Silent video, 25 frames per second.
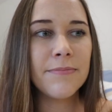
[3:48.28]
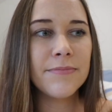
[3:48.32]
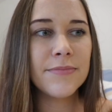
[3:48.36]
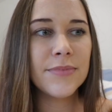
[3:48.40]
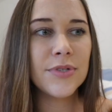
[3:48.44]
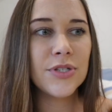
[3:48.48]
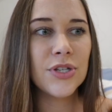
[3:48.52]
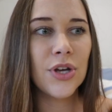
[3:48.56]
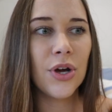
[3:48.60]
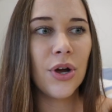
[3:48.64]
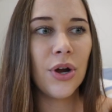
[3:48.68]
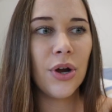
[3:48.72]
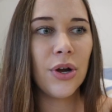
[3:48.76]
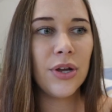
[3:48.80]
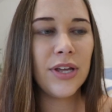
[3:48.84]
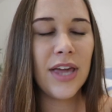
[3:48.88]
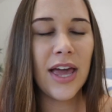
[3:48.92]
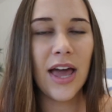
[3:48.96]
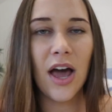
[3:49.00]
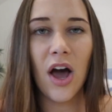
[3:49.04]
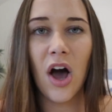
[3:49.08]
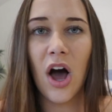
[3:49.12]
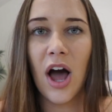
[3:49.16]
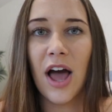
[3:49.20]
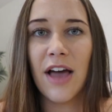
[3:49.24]
So
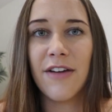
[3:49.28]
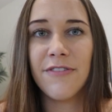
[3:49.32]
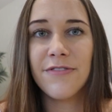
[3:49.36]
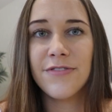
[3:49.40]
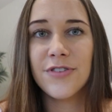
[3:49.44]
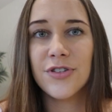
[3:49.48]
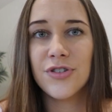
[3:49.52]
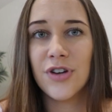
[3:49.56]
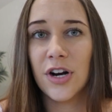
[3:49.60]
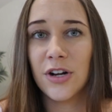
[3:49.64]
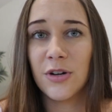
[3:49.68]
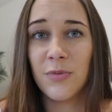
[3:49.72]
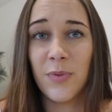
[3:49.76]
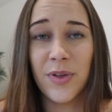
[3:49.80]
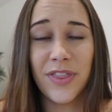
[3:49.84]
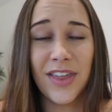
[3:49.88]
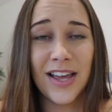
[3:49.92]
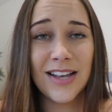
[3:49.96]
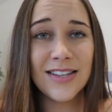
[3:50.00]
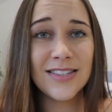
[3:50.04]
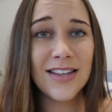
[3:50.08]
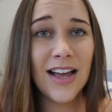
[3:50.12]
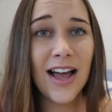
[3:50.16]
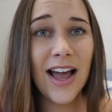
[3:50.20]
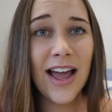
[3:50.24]
yeah, I've struggled with
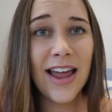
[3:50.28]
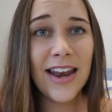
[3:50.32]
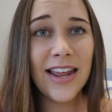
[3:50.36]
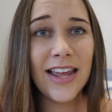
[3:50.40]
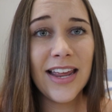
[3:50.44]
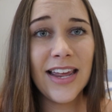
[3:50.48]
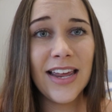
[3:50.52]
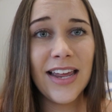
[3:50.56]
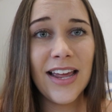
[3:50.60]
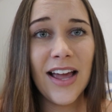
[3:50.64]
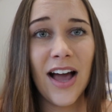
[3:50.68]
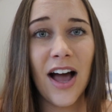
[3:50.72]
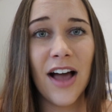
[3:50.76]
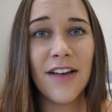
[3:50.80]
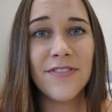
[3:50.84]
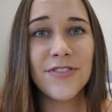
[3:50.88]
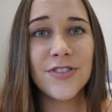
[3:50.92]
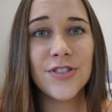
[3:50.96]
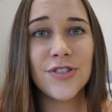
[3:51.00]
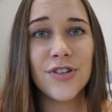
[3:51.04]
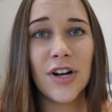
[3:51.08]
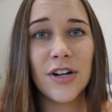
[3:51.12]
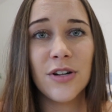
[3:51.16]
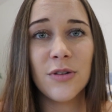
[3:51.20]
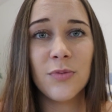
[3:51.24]
anxiety. I've
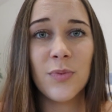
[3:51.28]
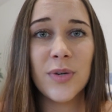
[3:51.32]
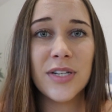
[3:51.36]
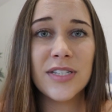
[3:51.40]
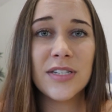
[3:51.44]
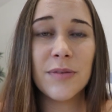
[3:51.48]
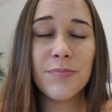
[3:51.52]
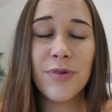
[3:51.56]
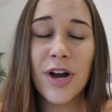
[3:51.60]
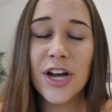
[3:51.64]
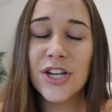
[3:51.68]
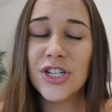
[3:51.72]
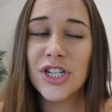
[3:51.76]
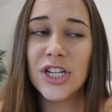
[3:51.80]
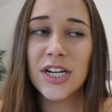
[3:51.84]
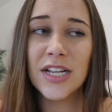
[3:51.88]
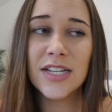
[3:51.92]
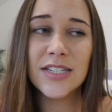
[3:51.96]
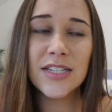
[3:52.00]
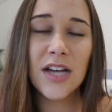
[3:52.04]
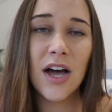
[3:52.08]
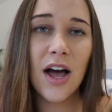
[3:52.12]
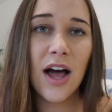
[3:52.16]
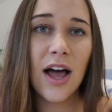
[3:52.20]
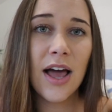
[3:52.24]
struggled with depression
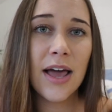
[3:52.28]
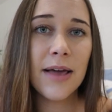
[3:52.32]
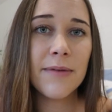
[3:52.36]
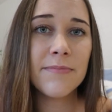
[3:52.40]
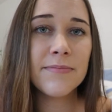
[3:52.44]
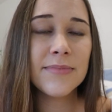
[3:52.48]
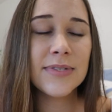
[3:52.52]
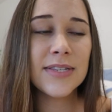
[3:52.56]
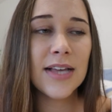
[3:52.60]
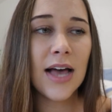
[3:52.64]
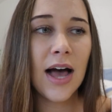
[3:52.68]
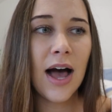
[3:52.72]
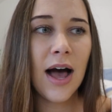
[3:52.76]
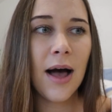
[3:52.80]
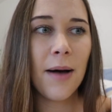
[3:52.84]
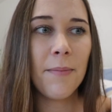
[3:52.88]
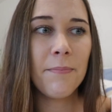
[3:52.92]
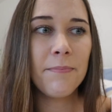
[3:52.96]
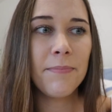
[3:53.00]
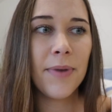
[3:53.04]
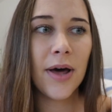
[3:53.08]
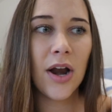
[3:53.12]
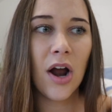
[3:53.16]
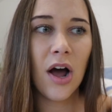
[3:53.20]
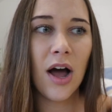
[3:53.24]
at times,
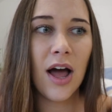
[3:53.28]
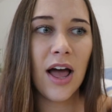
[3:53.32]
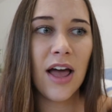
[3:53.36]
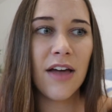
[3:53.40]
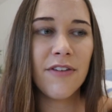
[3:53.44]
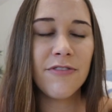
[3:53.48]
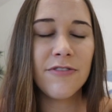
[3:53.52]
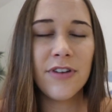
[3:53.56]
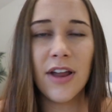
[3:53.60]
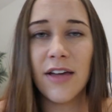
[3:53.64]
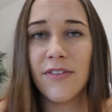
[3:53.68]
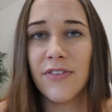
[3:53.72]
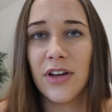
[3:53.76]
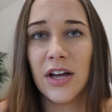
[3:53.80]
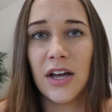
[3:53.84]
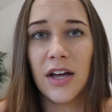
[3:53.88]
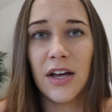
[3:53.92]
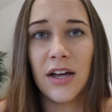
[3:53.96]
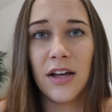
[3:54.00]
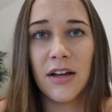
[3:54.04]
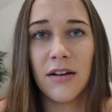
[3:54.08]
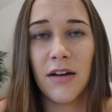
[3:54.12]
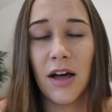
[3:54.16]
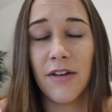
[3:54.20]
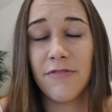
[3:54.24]
but I've
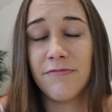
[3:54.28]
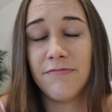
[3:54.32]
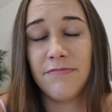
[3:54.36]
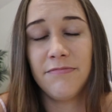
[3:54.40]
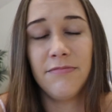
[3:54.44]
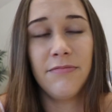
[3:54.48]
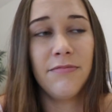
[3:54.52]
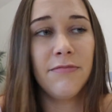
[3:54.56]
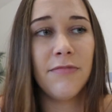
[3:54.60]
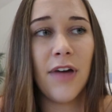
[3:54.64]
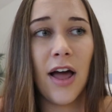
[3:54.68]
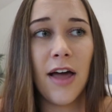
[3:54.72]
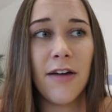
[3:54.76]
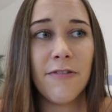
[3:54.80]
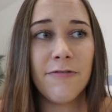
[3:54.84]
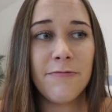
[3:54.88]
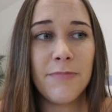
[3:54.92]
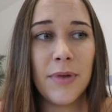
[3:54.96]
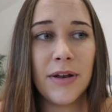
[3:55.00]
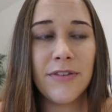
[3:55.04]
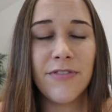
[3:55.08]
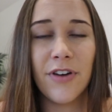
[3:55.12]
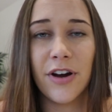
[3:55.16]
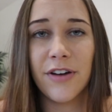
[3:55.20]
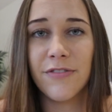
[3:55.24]

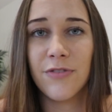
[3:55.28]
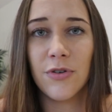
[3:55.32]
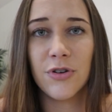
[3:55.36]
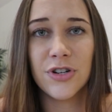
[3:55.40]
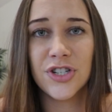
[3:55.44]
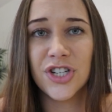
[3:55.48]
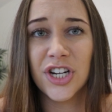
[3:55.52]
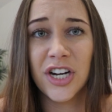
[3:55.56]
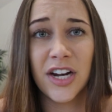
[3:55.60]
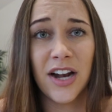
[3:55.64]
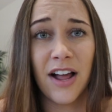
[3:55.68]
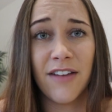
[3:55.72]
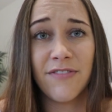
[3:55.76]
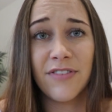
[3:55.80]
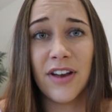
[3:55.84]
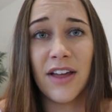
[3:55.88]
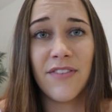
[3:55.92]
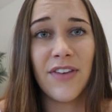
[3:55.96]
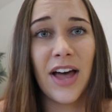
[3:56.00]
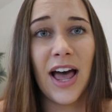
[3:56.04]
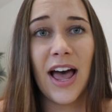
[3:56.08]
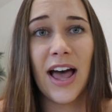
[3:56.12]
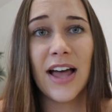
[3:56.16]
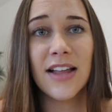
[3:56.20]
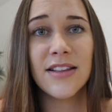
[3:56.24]
been very fortunate. I've
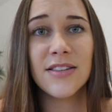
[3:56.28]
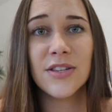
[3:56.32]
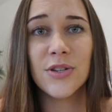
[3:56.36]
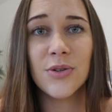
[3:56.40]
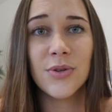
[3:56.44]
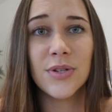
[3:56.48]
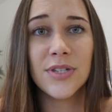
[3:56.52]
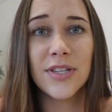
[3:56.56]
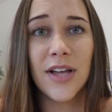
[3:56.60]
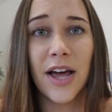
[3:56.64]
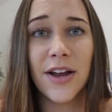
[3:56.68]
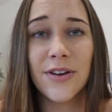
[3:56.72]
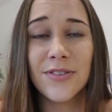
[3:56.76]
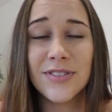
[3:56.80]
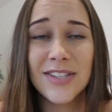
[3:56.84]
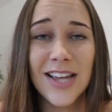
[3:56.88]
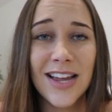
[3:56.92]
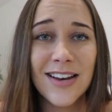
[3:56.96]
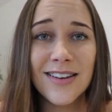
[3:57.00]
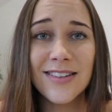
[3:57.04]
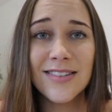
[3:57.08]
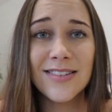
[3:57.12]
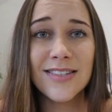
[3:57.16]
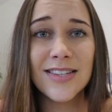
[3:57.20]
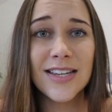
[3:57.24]
never had suicidal
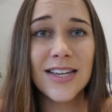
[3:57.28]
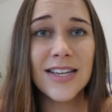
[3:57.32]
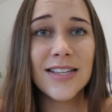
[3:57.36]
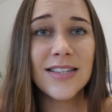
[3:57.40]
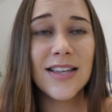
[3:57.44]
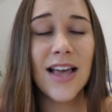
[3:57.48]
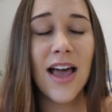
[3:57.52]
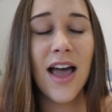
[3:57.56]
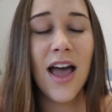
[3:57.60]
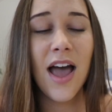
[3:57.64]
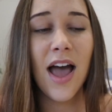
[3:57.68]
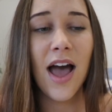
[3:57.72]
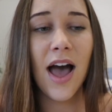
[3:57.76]
tendencies.